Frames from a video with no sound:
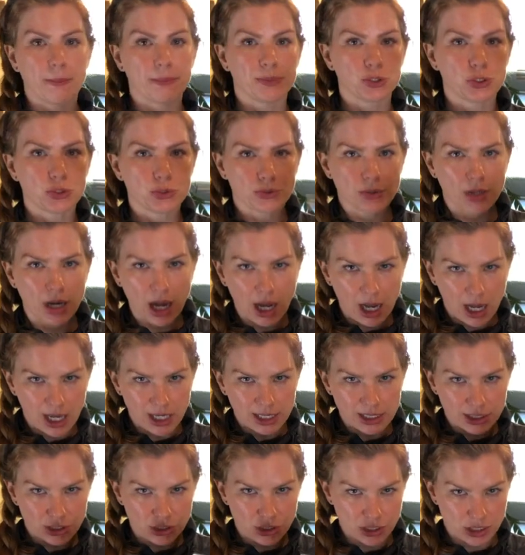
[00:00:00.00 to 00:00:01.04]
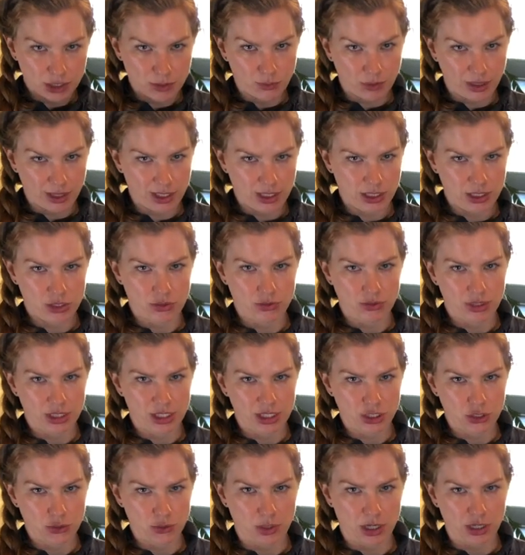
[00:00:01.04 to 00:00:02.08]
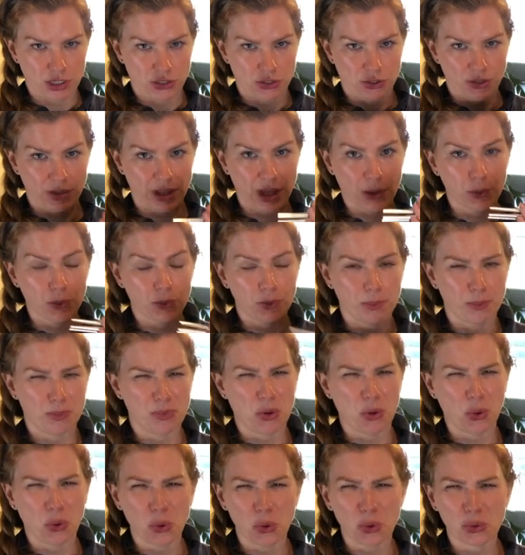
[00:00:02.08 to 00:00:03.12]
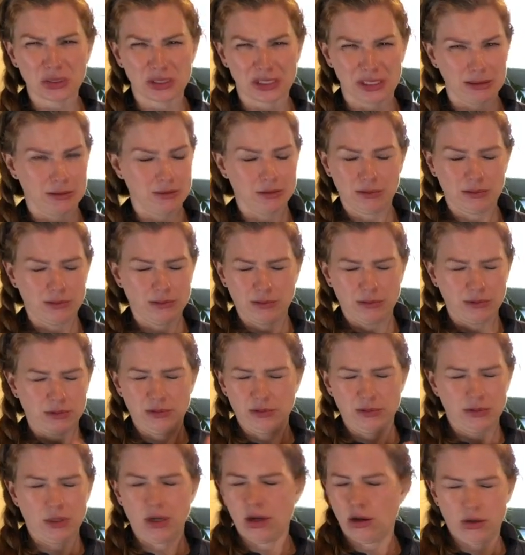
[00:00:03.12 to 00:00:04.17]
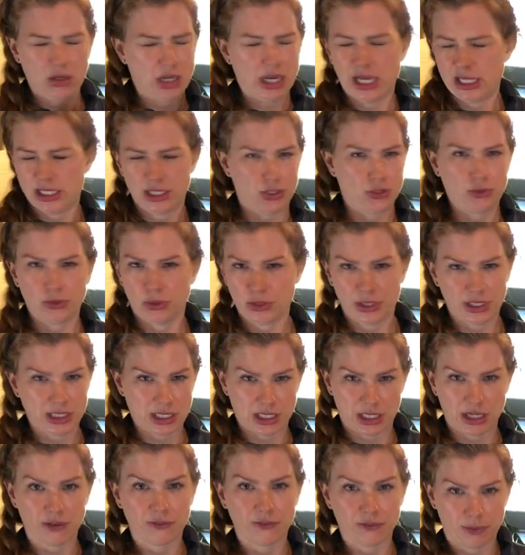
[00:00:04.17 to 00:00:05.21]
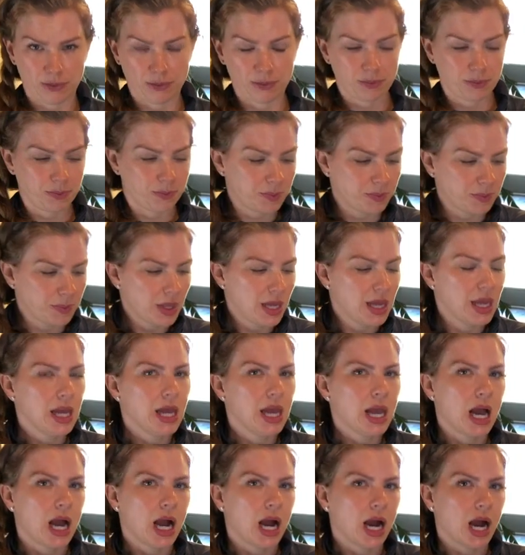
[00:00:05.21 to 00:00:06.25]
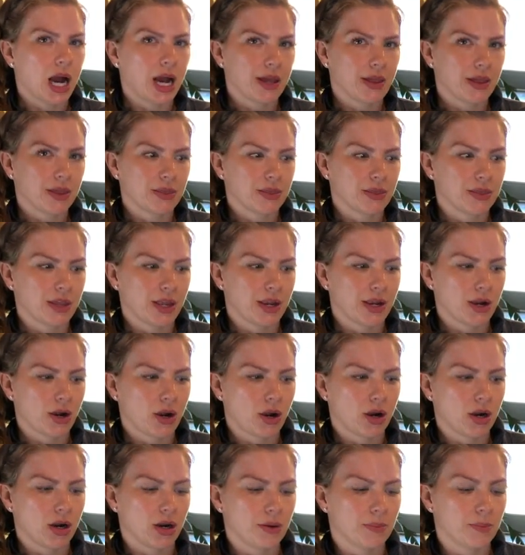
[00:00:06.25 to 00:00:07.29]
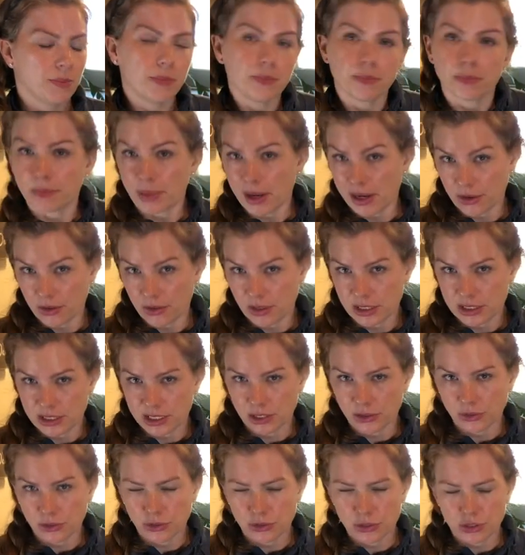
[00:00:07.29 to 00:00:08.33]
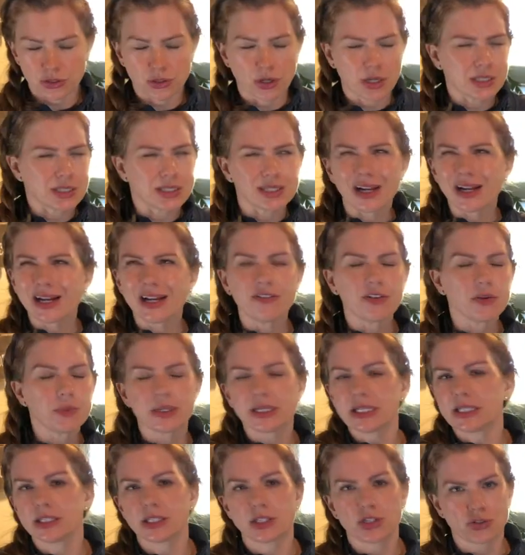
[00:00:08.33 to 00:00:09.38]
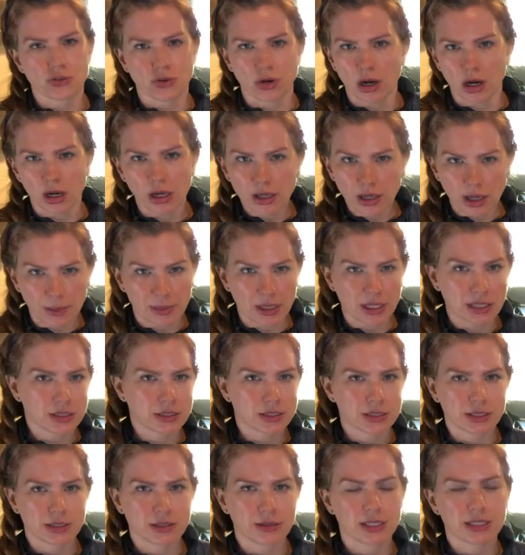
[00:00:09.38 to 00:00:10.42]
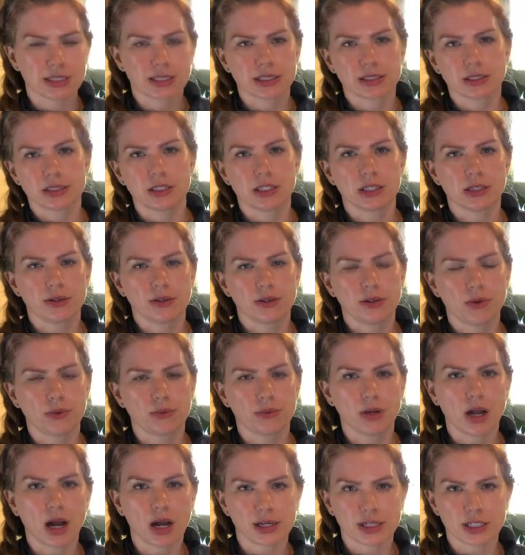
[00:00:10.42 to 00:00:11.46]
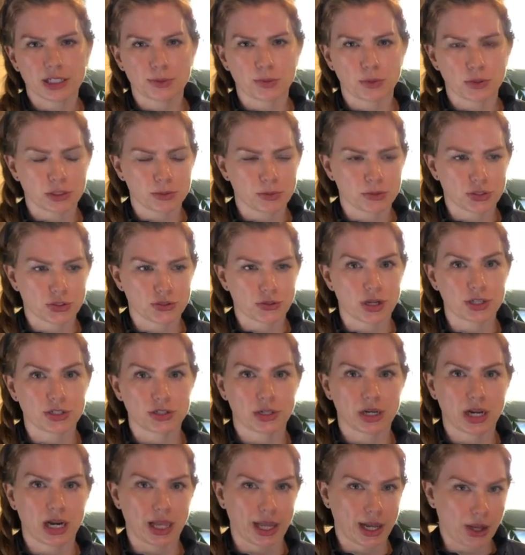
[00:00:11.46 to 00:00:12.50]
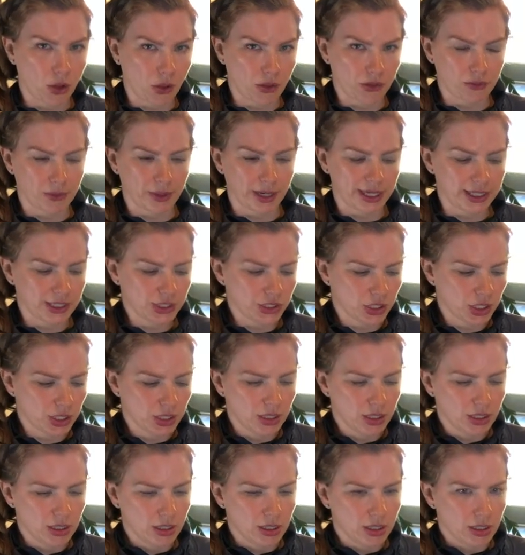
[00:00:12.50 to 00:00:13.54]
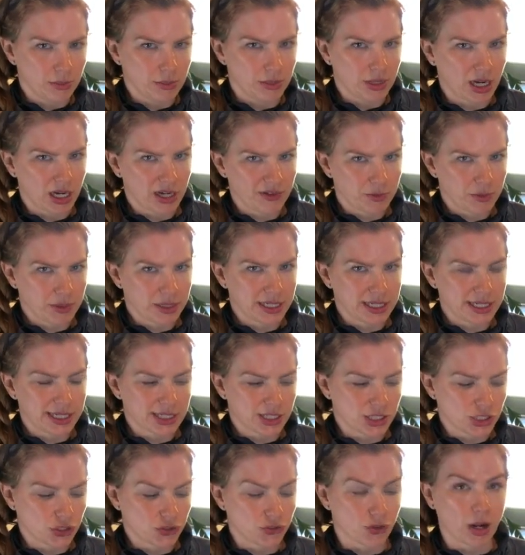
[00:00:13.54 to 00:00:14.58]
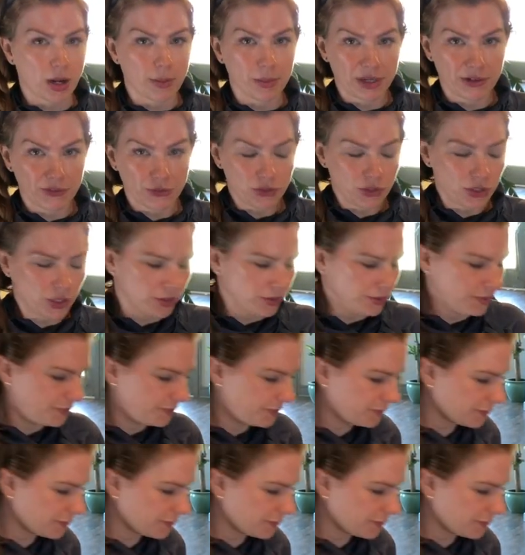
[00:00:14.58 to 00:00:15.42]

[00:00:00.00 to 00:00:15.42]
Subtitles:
Do not just run these through the dishwasher. They will mold and all kinds of grody stuff. They are better than single-use straws, and not everyone needs a straw. I mean, these non-disposable straws are kind of like all the rage. Not everybody needs a straw, but if you do